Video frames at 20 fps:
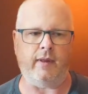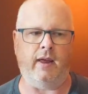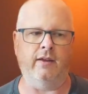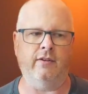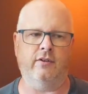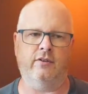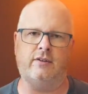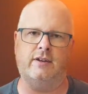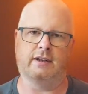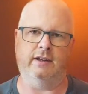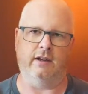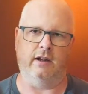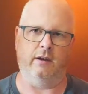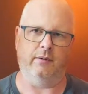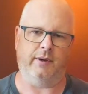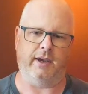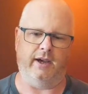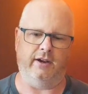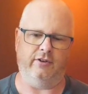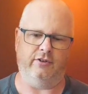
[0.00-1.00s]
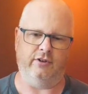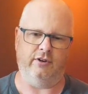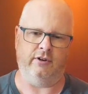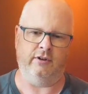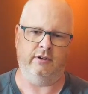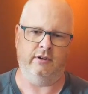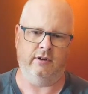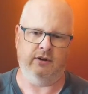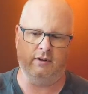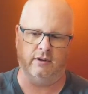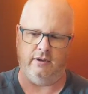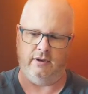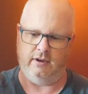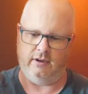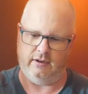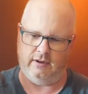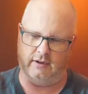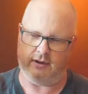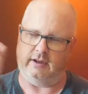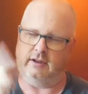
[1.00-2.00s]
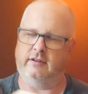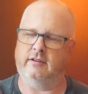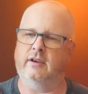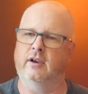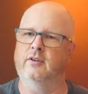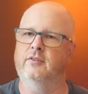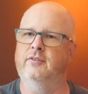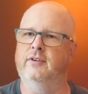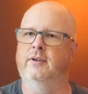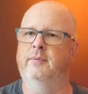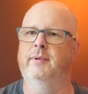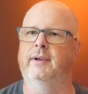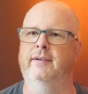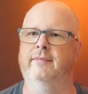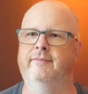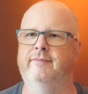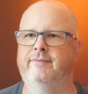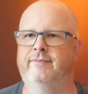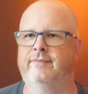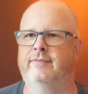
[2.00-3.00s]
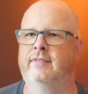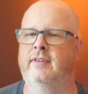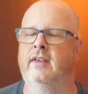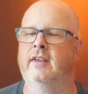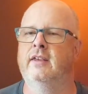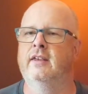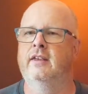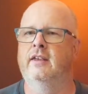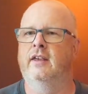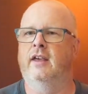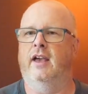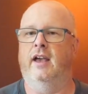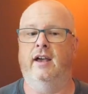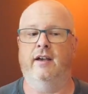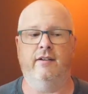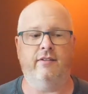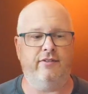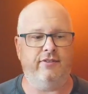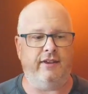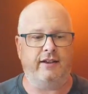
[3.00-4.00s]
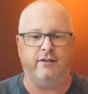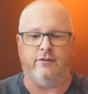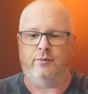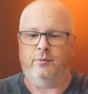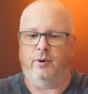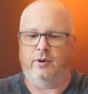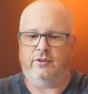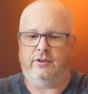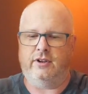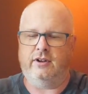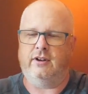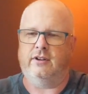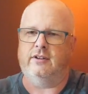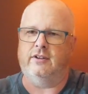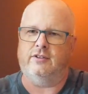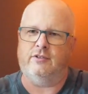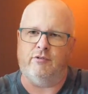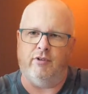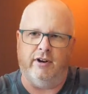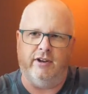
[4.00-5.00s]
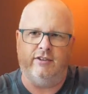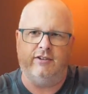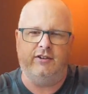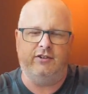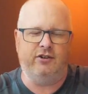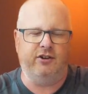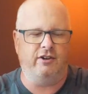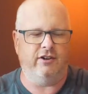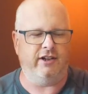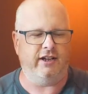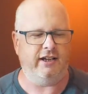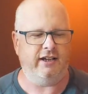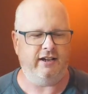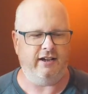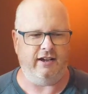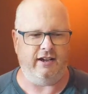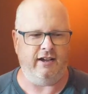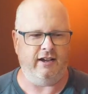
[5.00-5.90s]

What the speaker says: I just need a location and I need to go film it. Thanks for watching on this crazy journey.